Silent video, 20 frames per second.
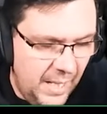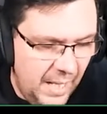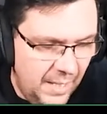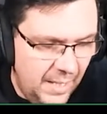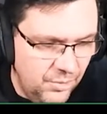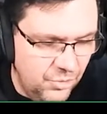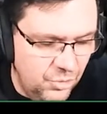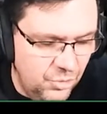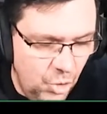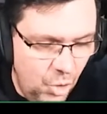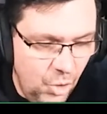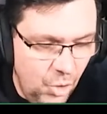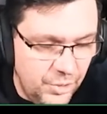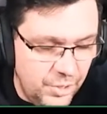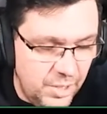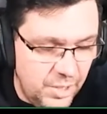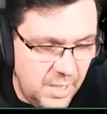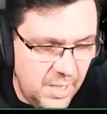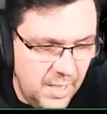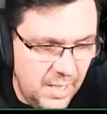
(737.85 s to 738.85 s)
as god
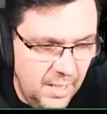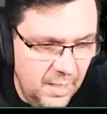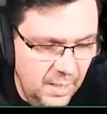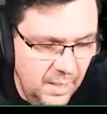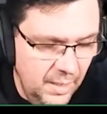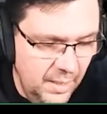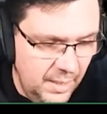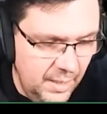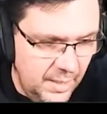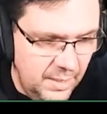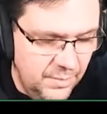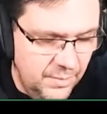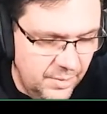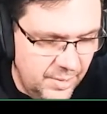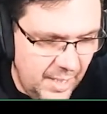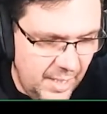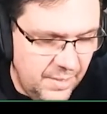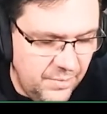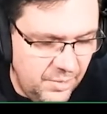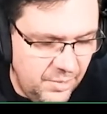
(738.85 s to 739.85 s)
tier in the
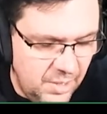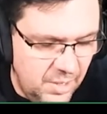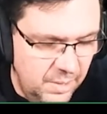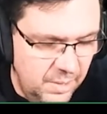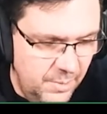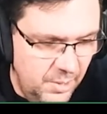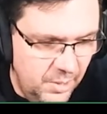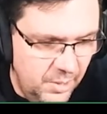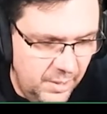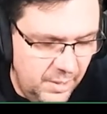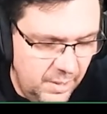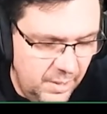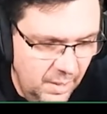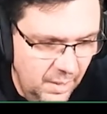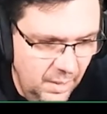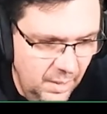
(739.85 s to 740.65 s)
DayZ community,